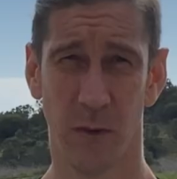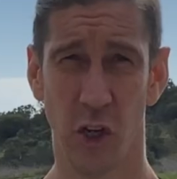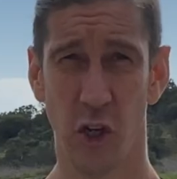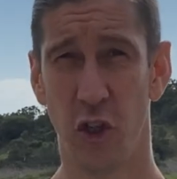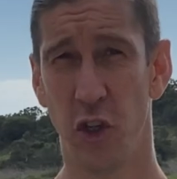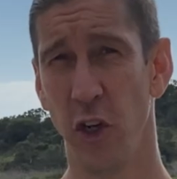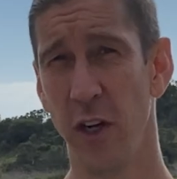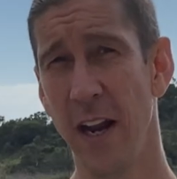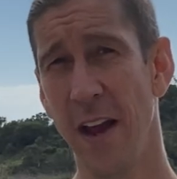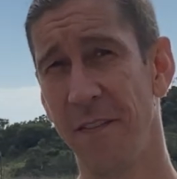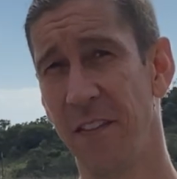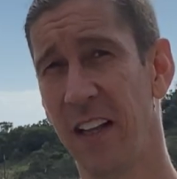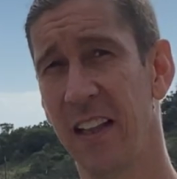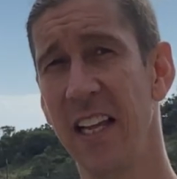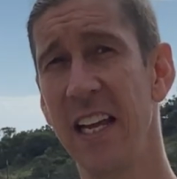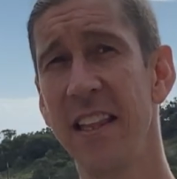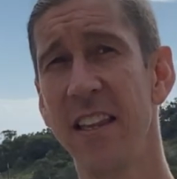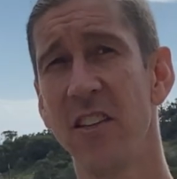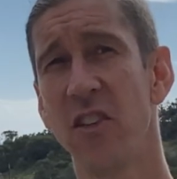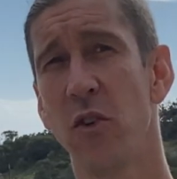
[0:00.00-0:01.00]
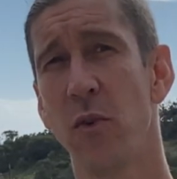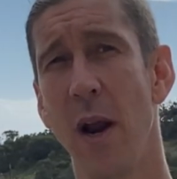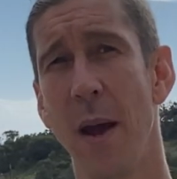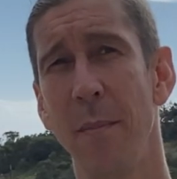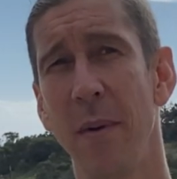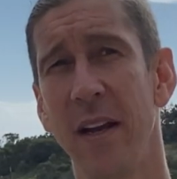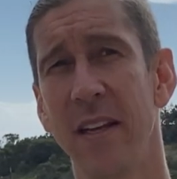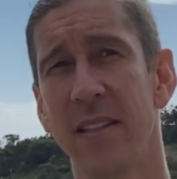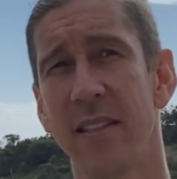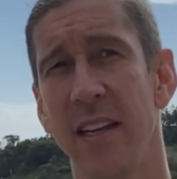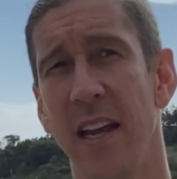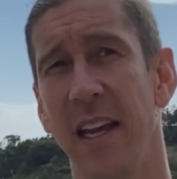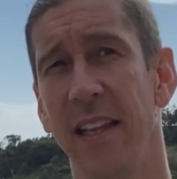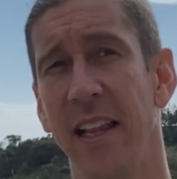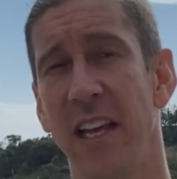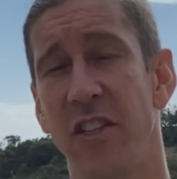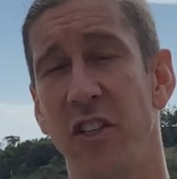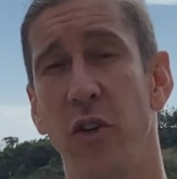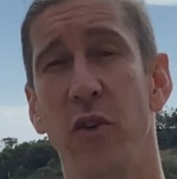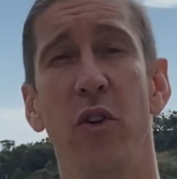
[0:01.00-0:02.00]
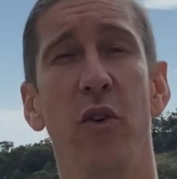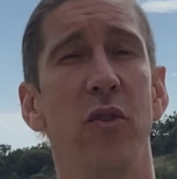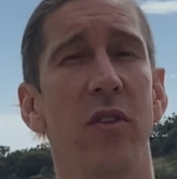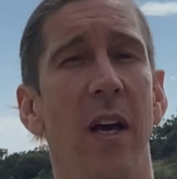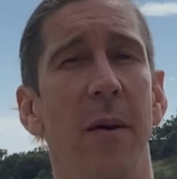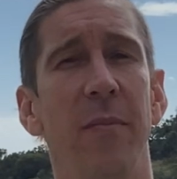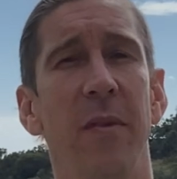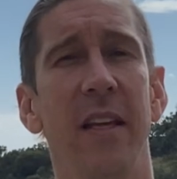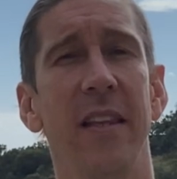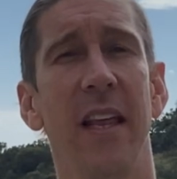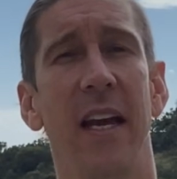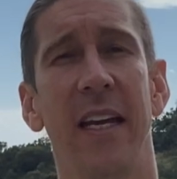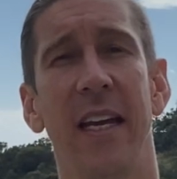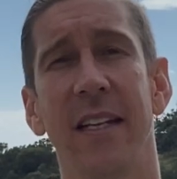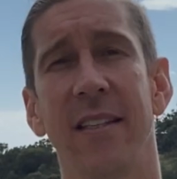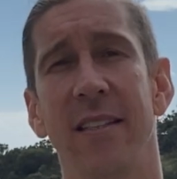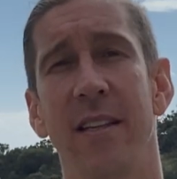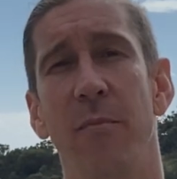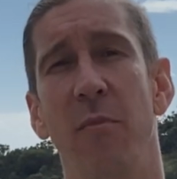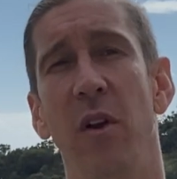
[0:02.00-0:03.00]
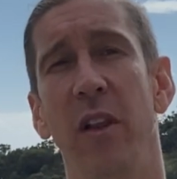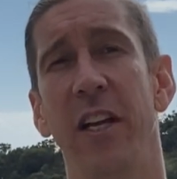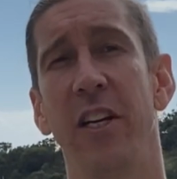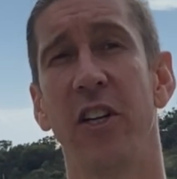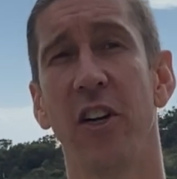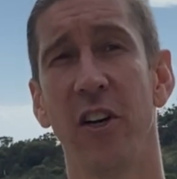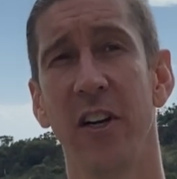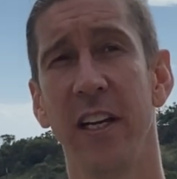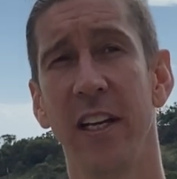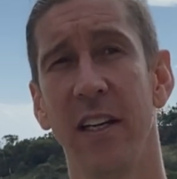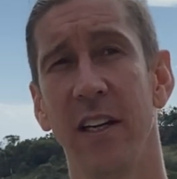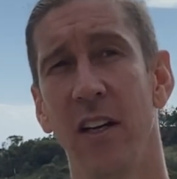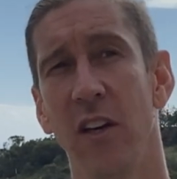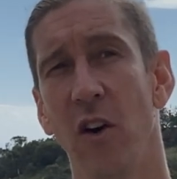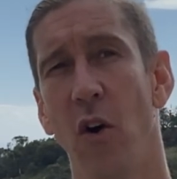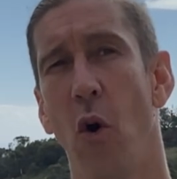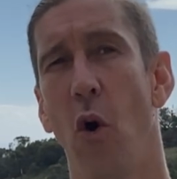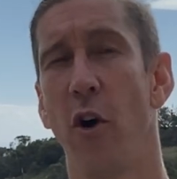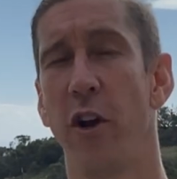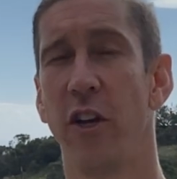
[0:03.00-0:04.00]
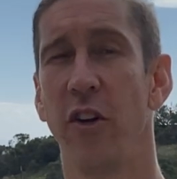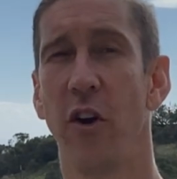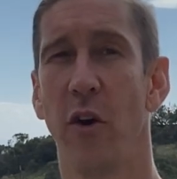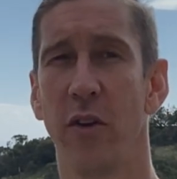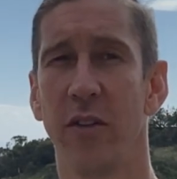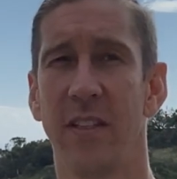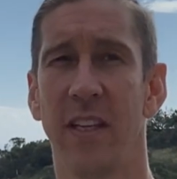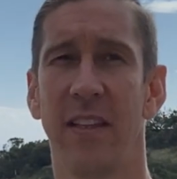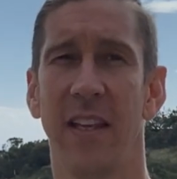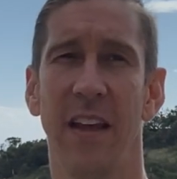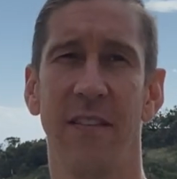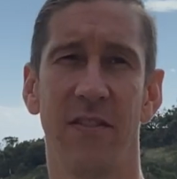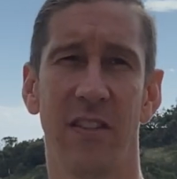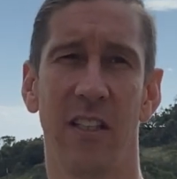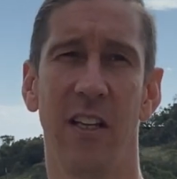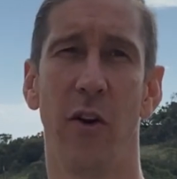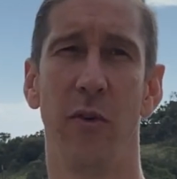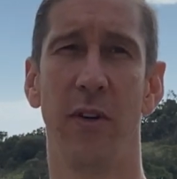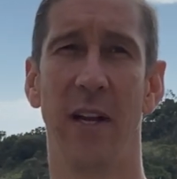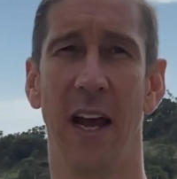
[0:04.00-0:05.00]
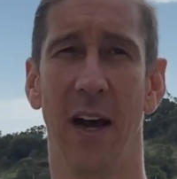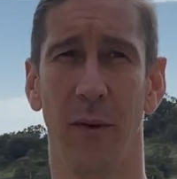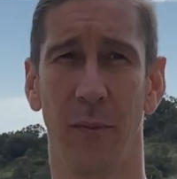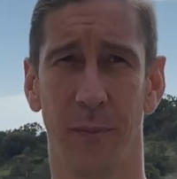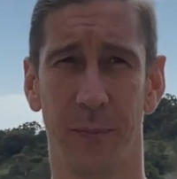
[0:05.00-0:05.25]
You shouldn't have to clean the ceramics unless you do something that gets them really dirty or you notice that they've slowed down.